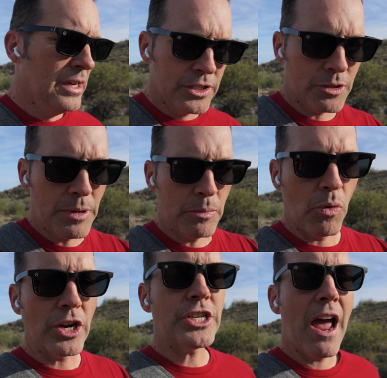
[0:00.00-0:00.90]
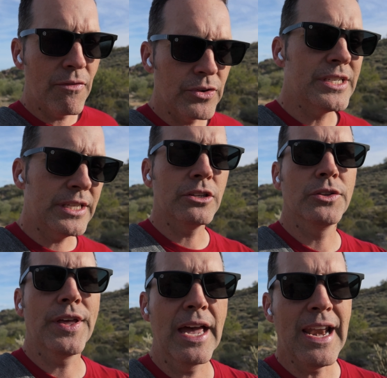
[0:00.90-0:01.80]
Some people watch every
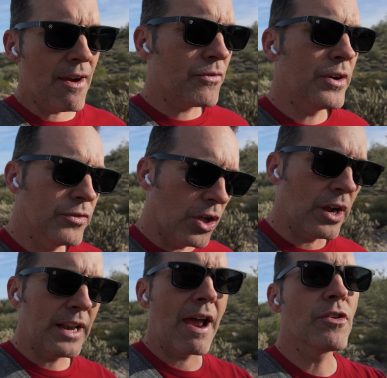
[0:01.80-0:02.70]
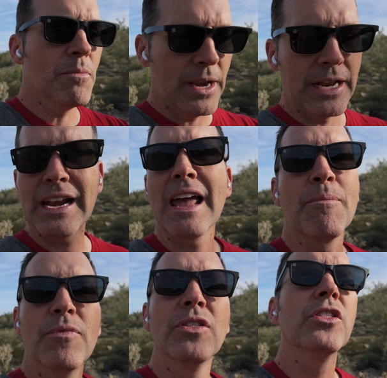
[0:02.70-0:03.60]
single day and every vlog and every minute, and I
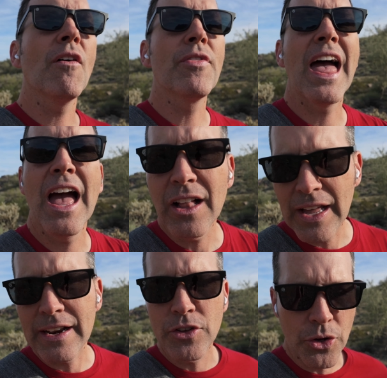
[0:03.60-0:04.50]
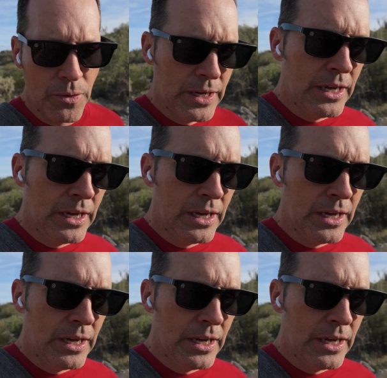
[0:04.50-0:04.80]
love the hell out of you.